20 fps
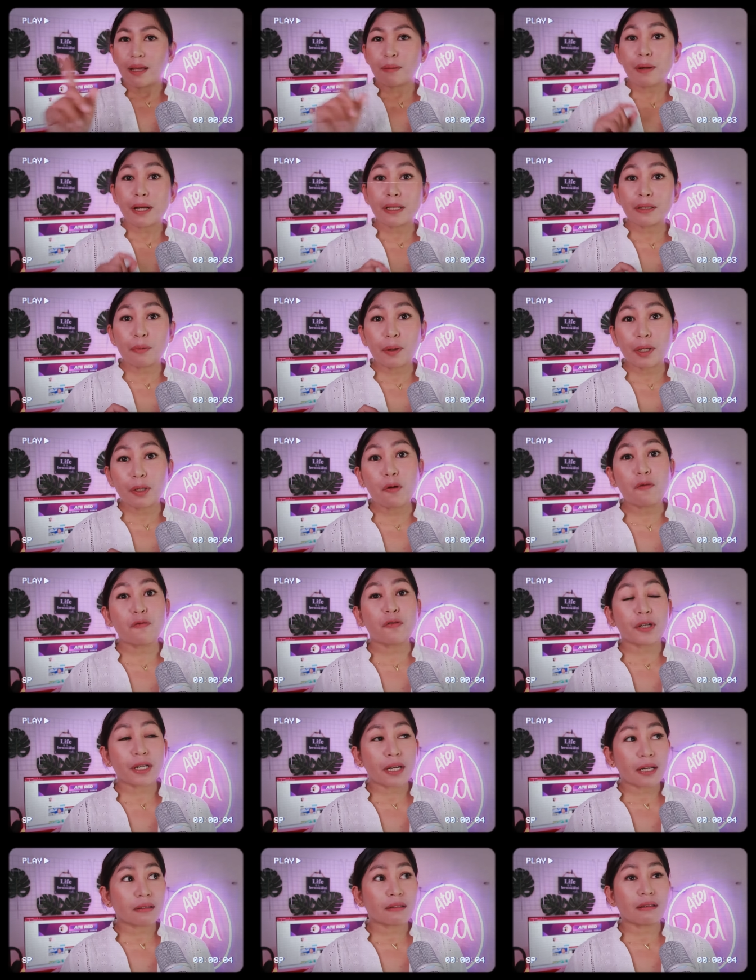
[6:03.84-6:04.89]
by the way, don't
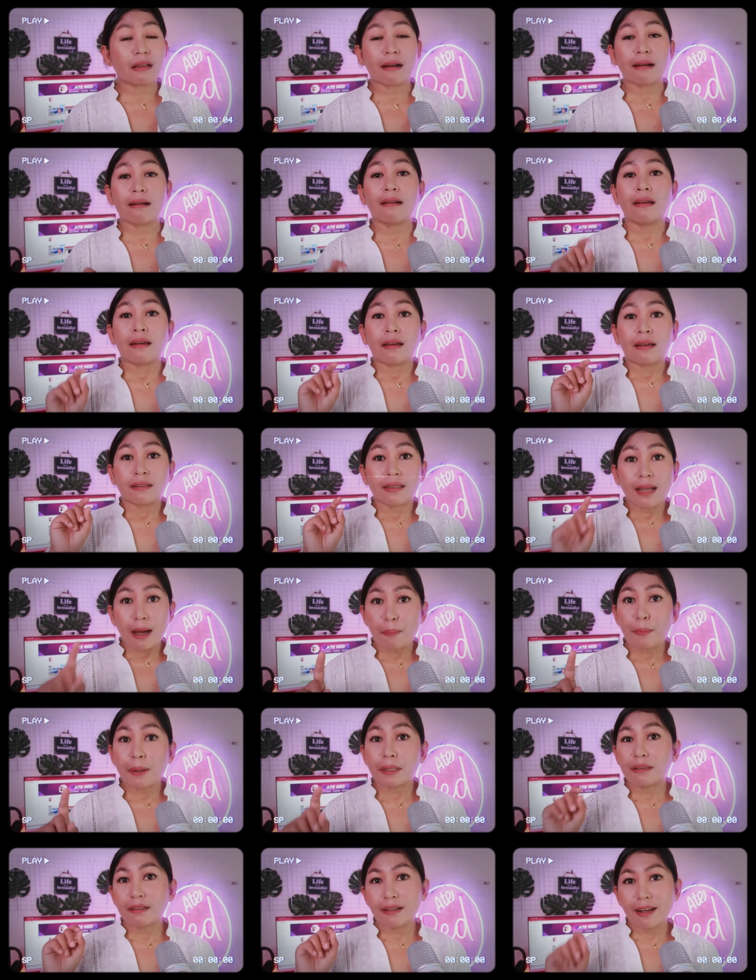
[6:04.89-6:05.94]
forget na
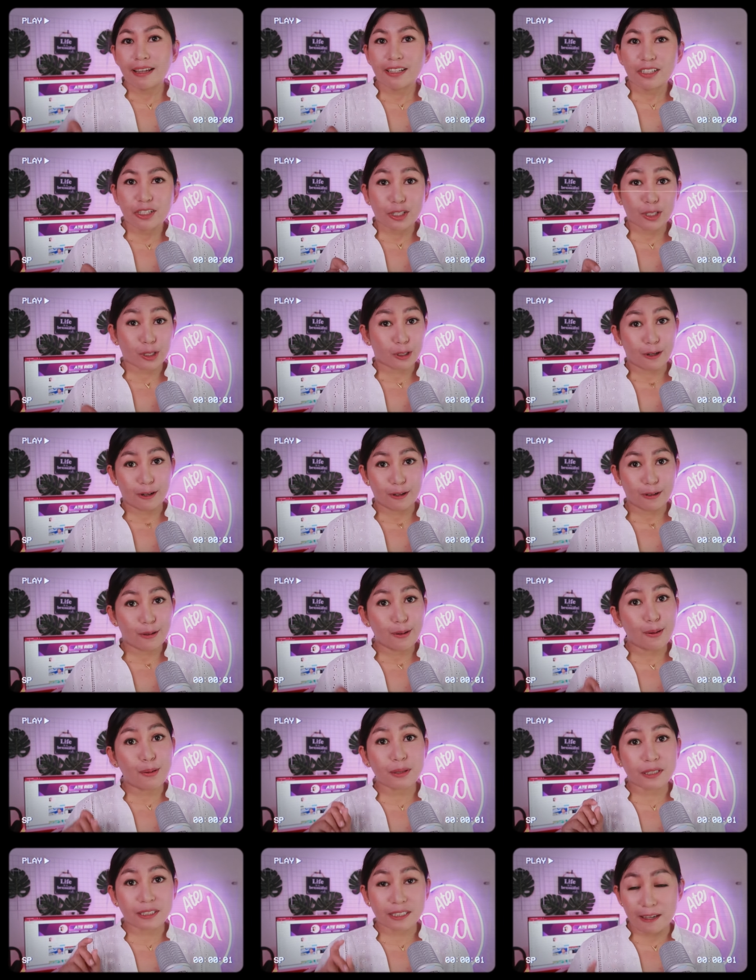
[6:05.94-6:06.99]
dapat registered
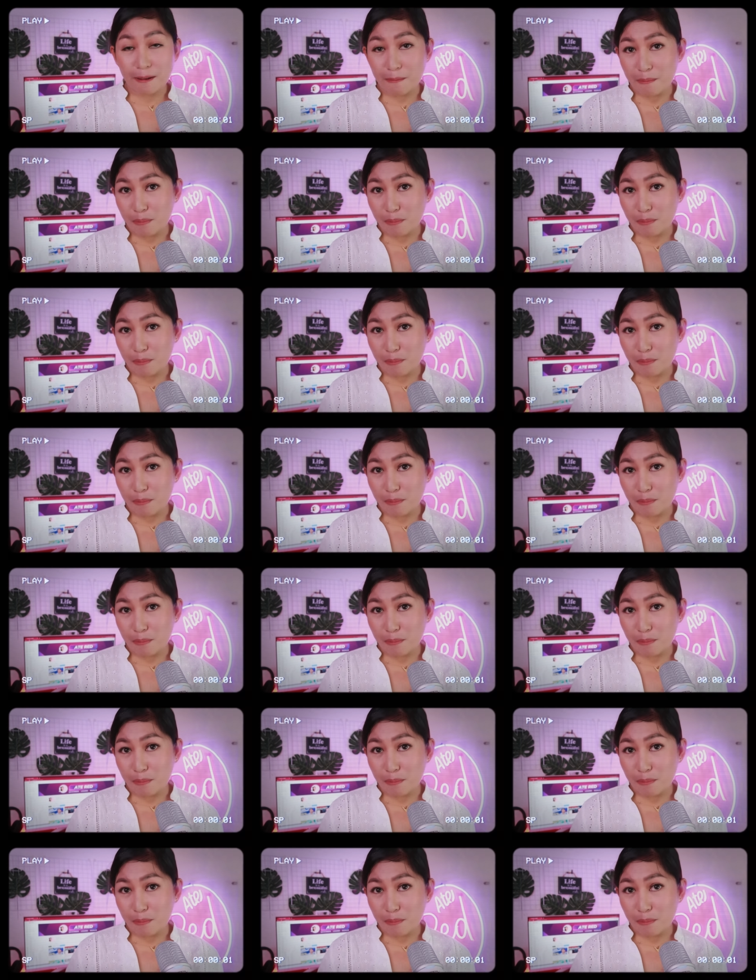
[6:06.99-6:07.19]
yung SIM